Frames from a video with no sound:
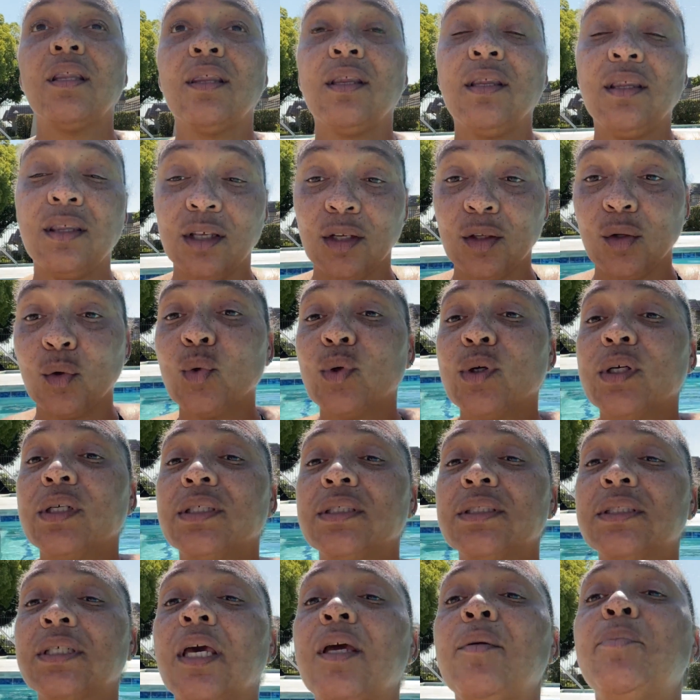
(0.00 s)
the Lord
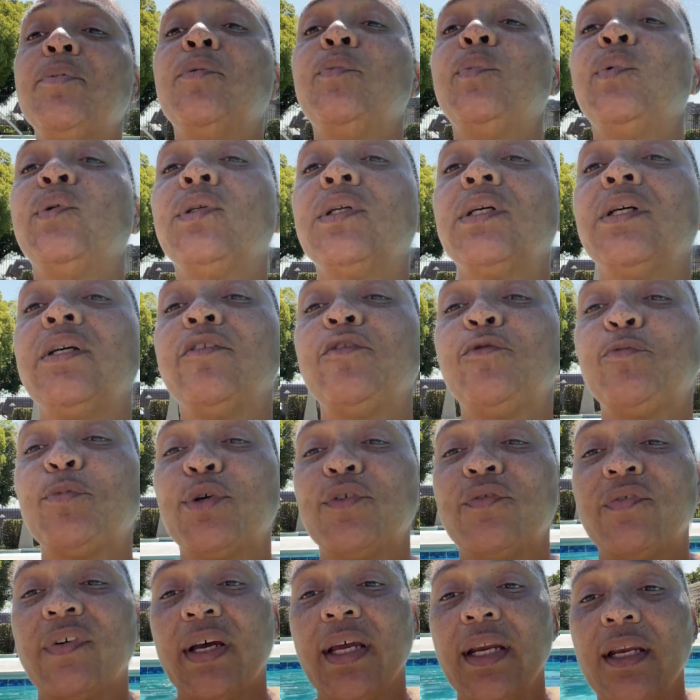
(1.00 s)
is capable of
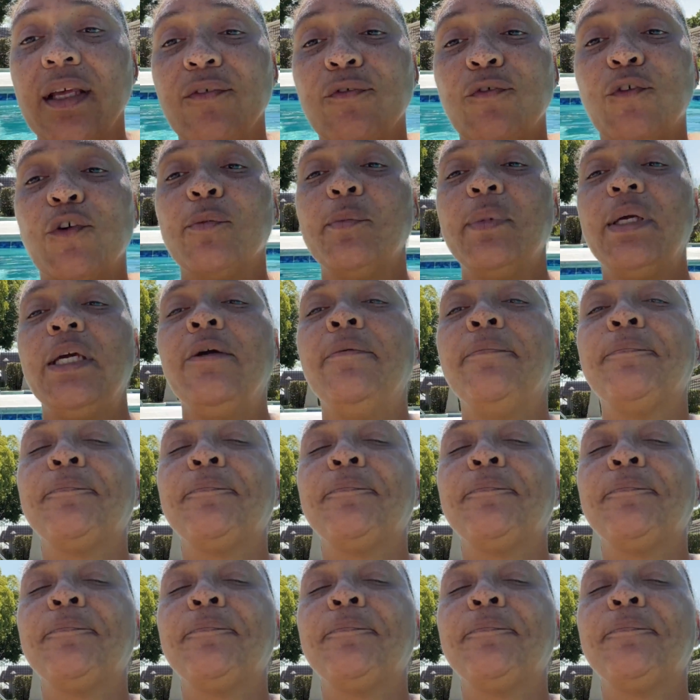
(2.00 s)
providing for me,